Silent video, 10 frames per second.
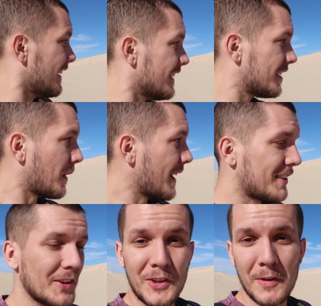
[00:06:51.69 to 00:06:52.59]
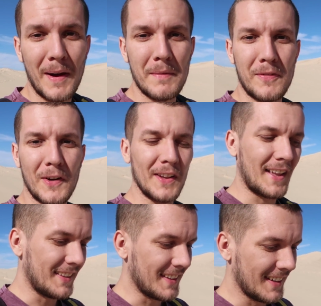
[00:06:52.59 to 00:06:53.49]
This is what I told you about before,
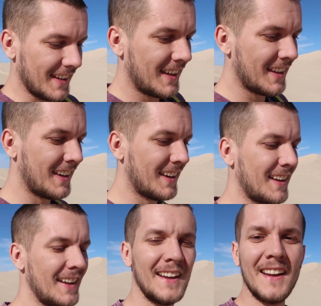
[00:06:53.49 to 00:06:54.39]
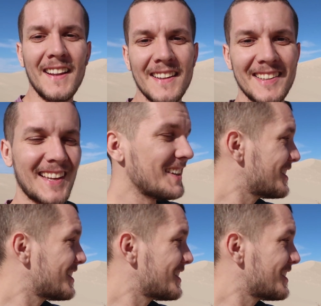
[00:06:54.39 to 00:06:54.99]
like the sand